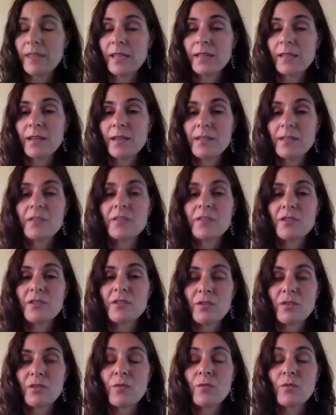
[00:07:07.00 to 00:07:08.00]
that I did
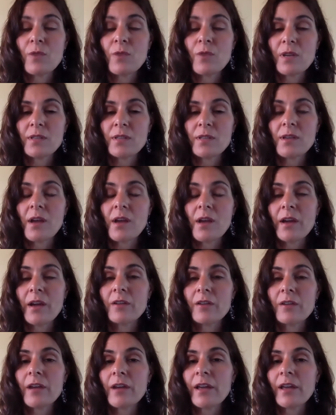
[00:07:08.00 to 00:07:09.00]
do was
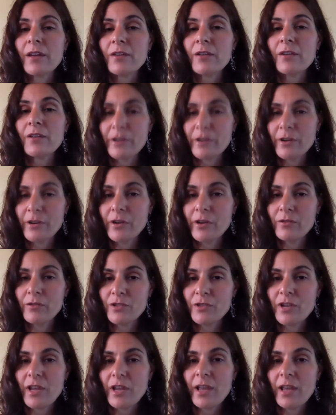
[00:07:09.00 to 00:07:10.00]
hire a career
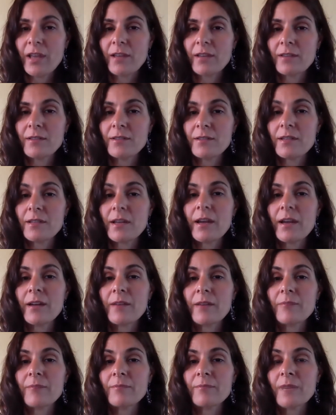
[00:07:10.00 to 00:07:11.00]
coach, and
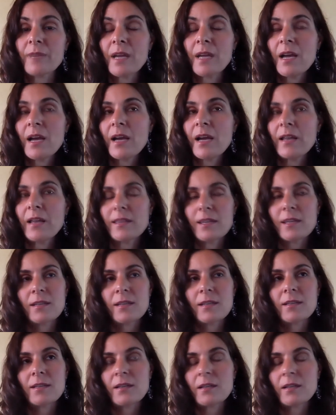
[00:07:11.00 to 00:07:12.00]
I
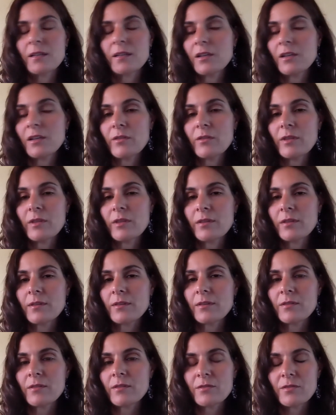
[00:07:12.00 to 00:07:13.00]
think
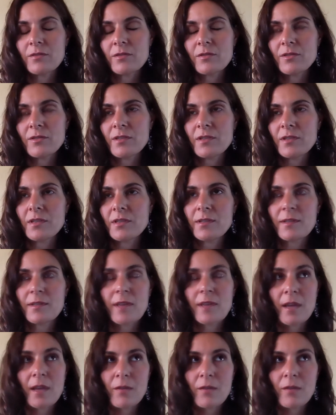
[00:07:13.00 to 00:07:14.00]
there's this
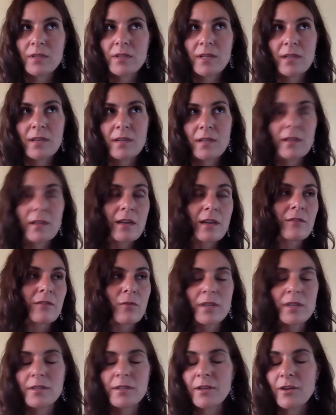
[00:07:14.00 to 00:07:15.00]
thing where suddenly
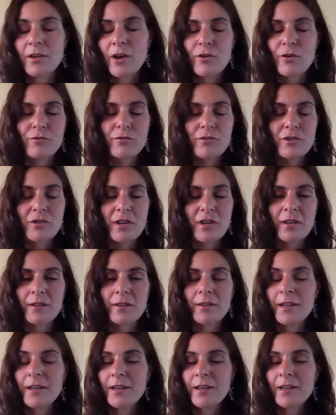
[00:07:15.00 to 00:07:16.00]
everyone is a coach,
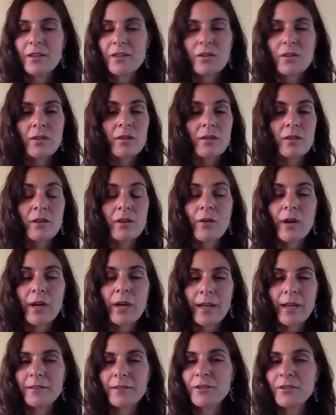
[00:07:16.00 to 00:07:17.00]
and
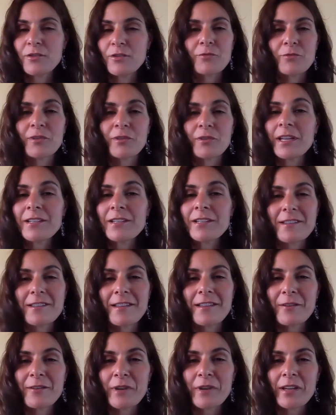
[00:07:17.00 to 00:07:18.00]
and you can relate to
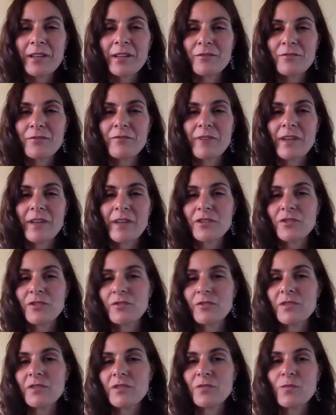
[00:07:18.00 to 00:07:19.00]
that, right? You've
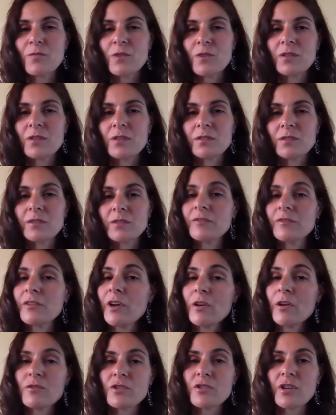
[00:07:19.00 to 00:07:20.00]
entered this world of
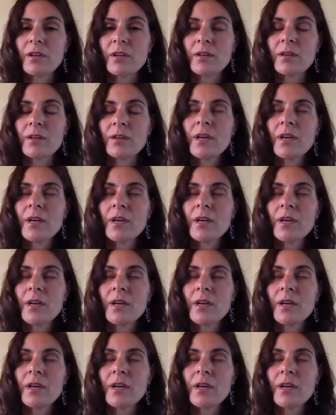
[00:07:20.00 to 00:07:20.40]
coaching.